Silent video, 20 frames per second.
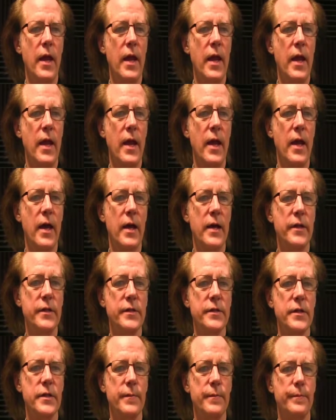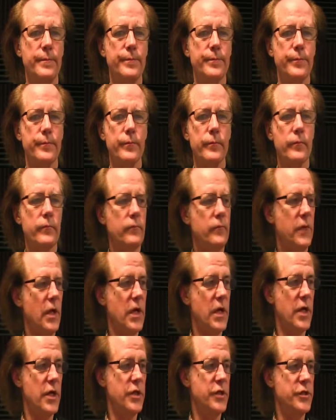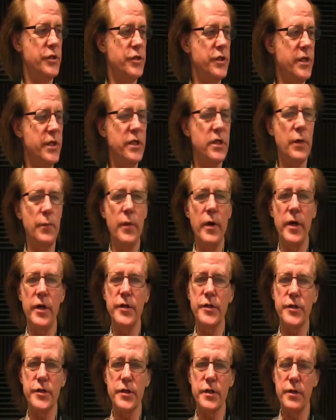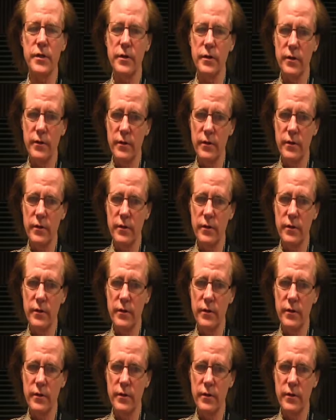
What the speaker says: and D diminished.